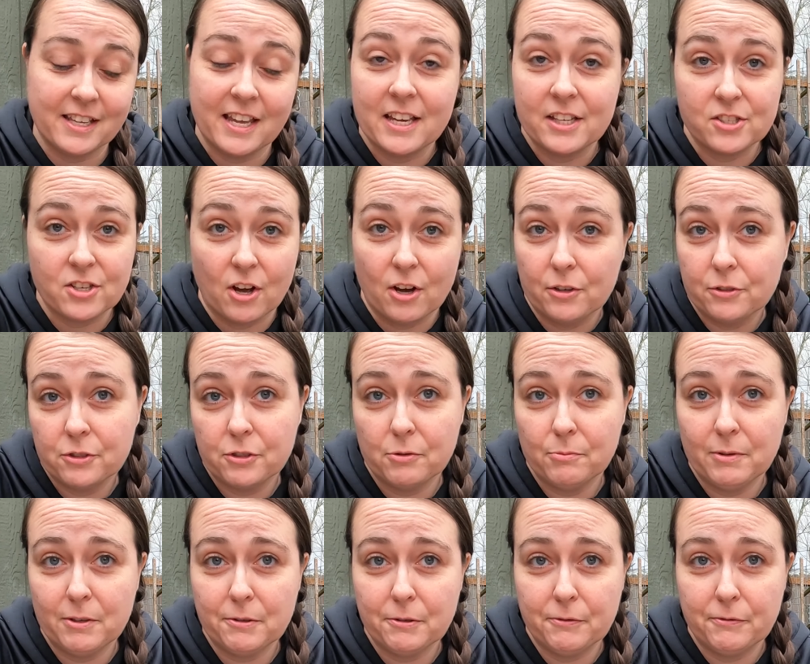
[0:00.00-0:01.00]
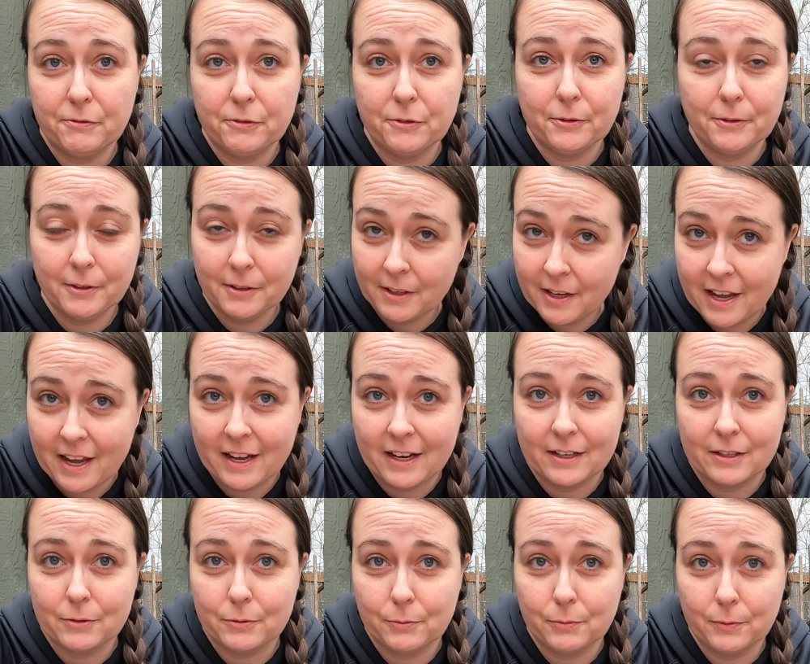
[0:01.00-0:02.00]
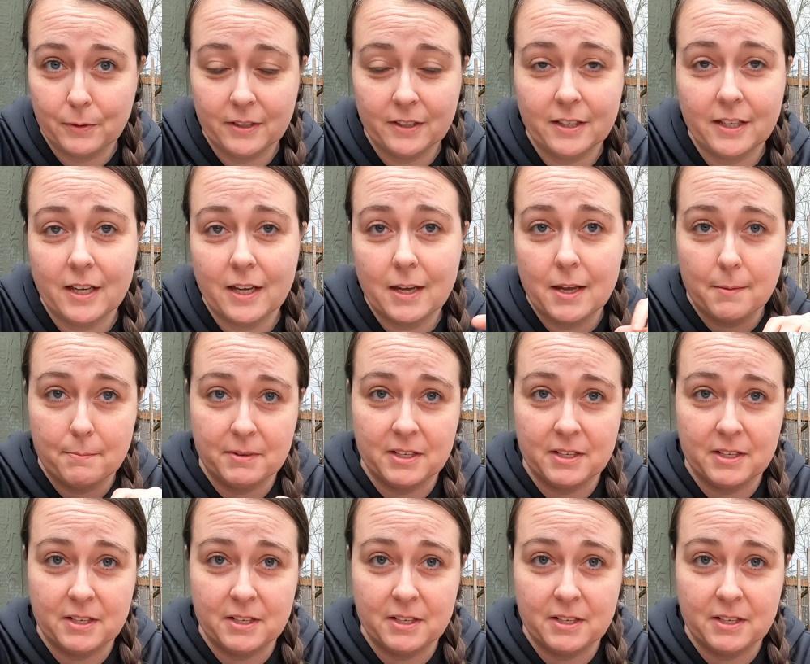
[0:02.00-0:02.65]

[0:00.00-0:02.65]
It's also beautiful and really